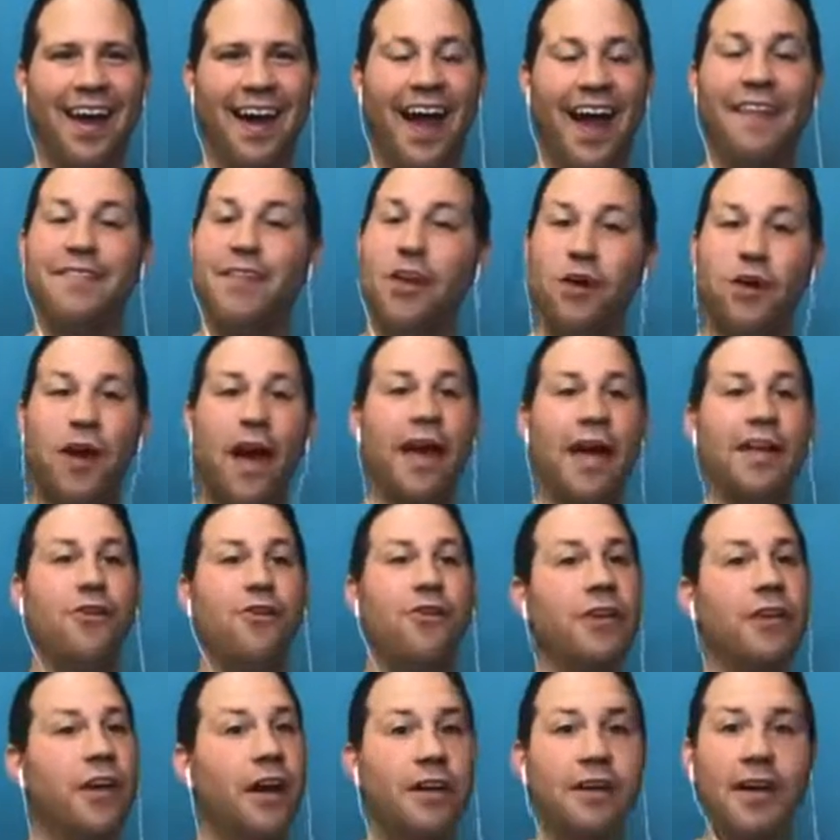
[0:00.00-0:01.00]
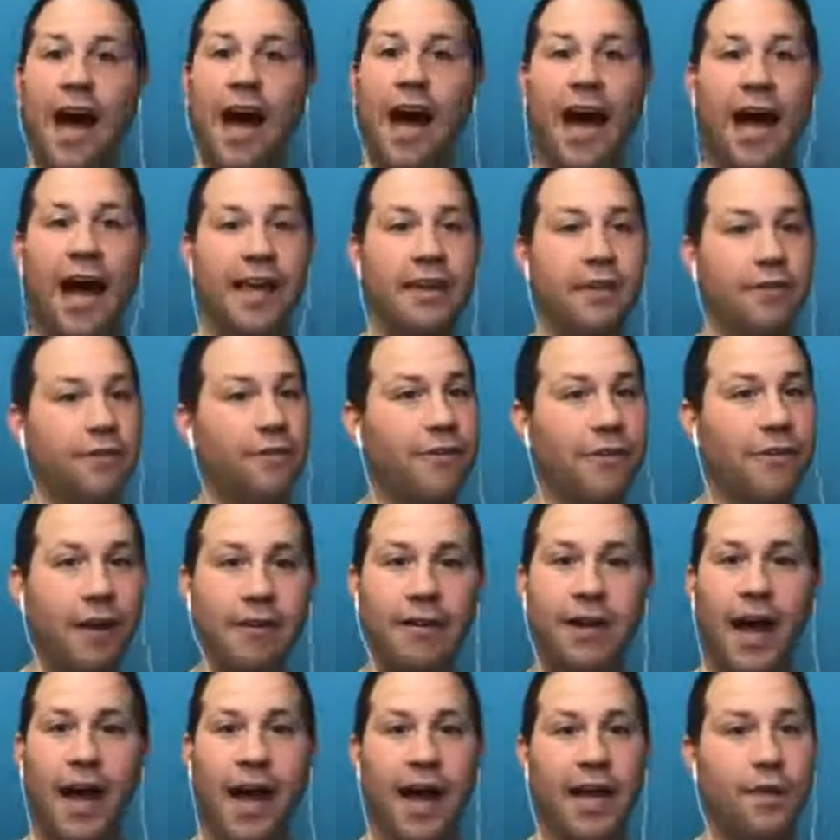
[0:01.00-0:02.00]
And you're a young guy. You're a
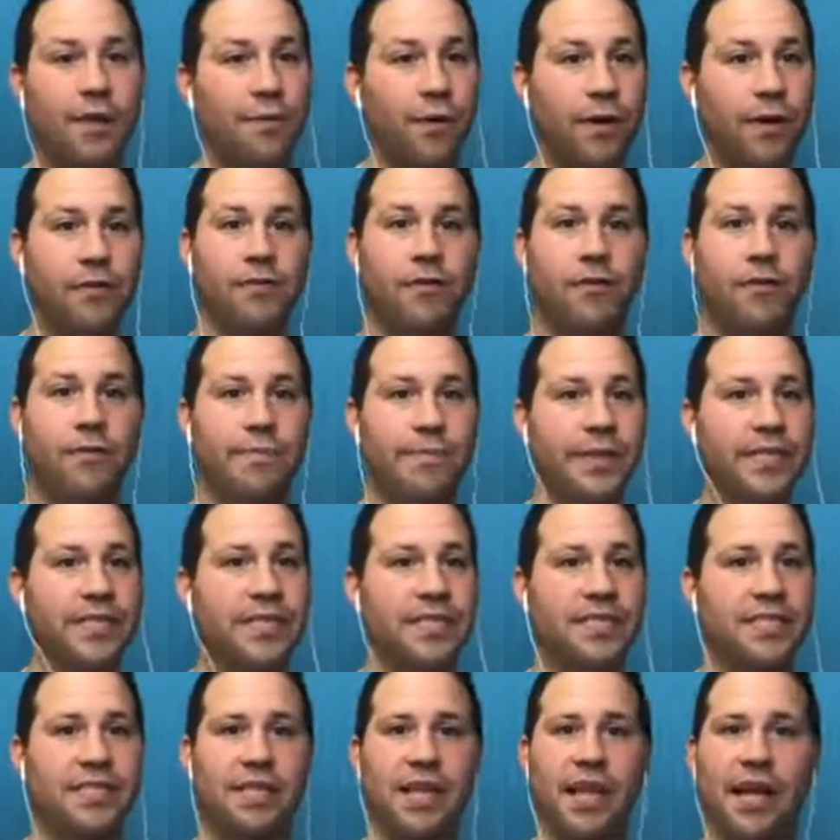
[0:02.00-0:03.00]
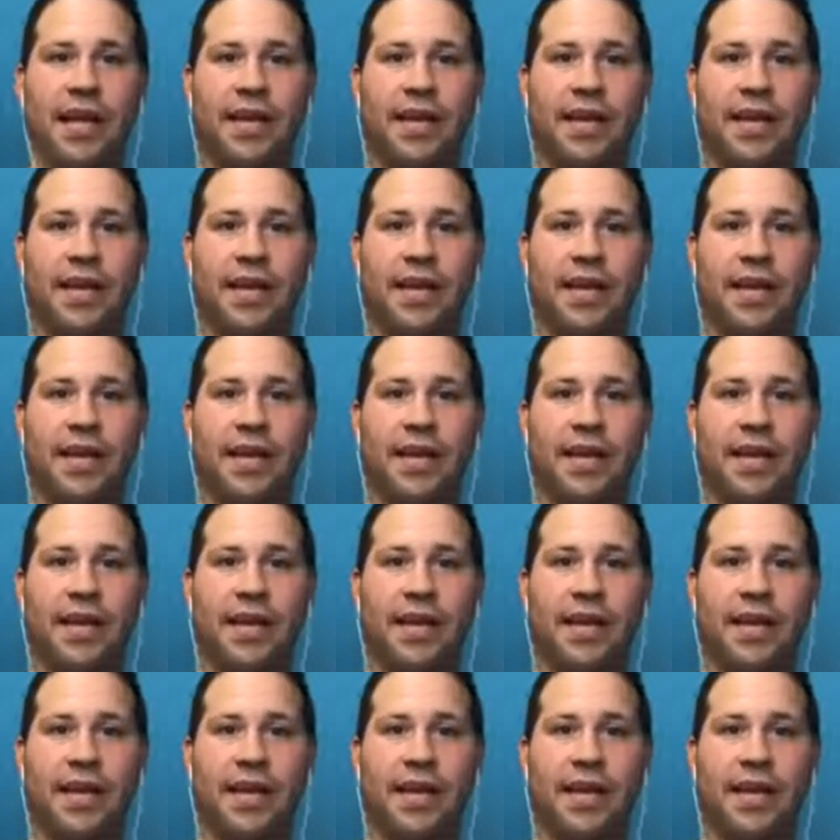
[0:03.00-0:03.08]
young guy. You run your own business. Like,